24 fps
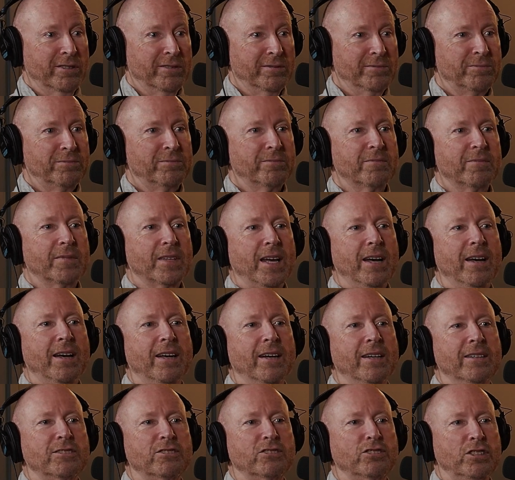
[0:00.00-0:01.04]
Mm-hmm.
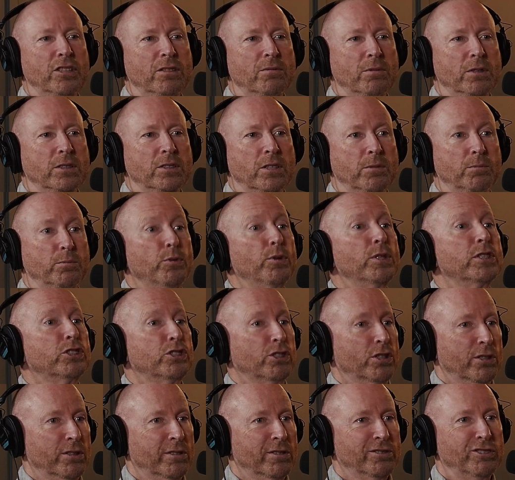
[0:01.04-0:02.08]
uh, she was a
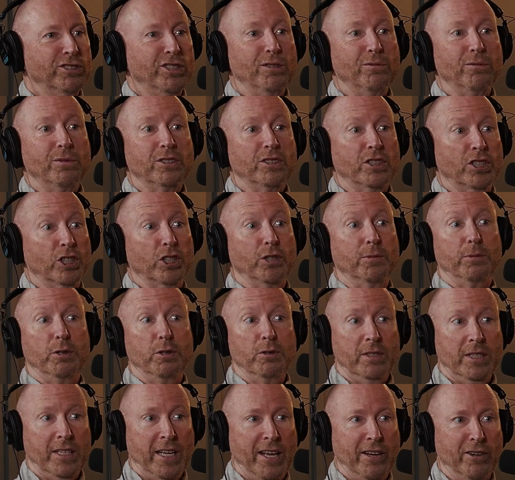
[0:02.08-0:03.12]
preacher. Mm-hmm. She was a
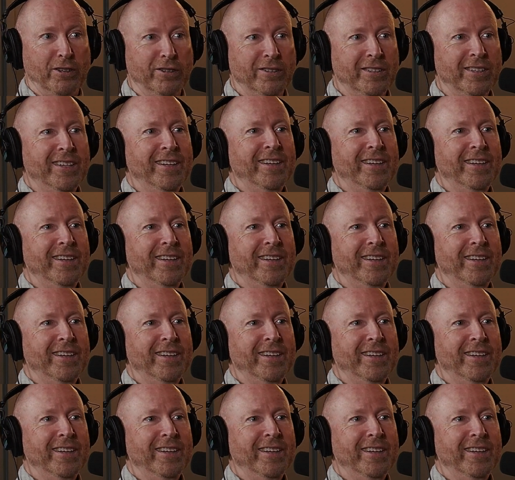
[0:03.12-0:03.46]
communicator.